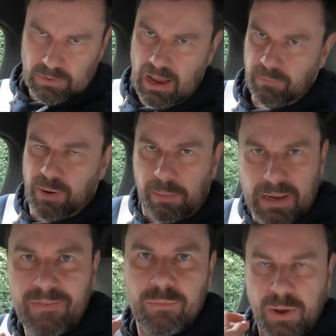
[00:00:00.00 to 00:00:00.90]
I
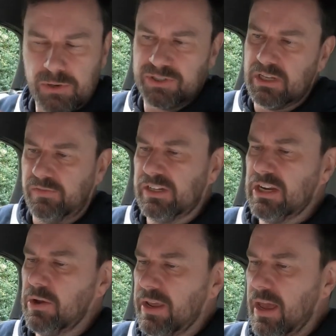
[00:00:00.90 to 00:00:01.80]
probably haven't posted the
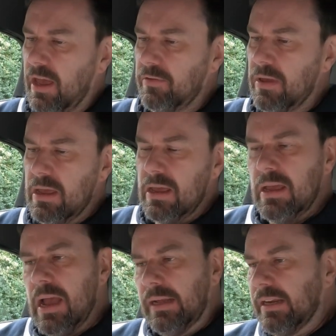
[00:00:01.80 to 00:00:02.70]
video yet.
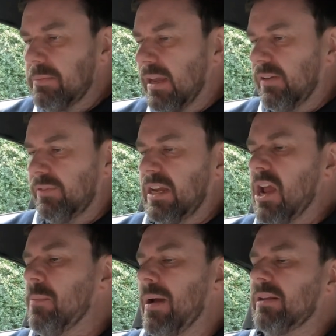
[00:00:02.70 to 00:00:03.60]
I did make a
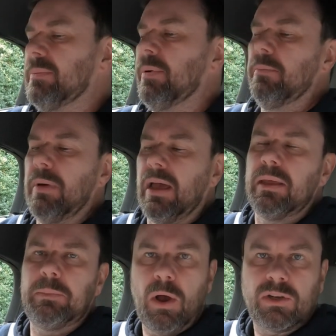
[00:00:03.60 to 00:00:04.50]
video about it, but
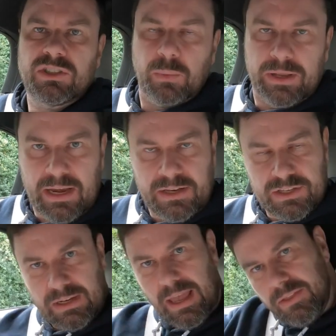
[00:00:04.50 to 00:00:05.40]
my Boxster went in
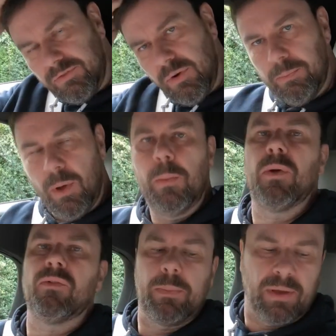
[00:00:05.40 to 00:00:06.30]
to get the front
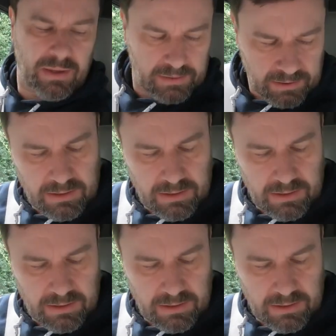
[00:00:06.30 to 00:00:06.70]
bumper repaired